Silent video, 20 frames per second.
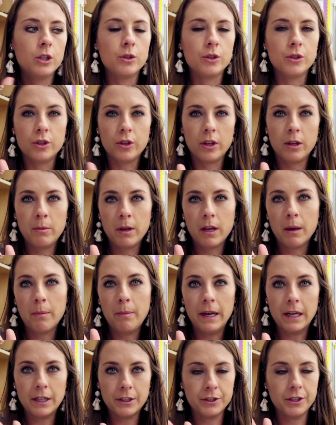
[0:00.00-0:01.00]
so she'll then make a
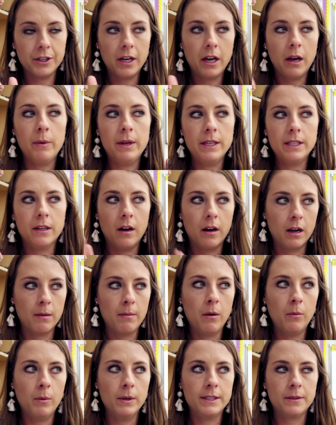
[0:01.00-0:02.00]
picture and we talk
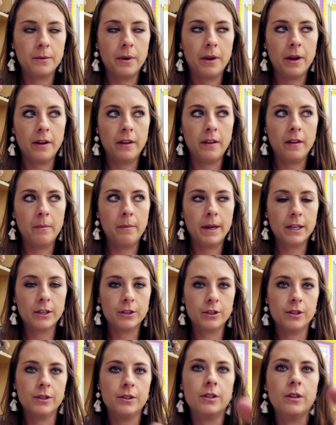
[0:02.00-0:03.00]
about what's going on in the
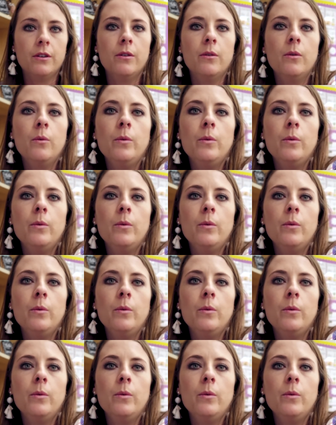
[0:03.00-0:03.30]
picture. So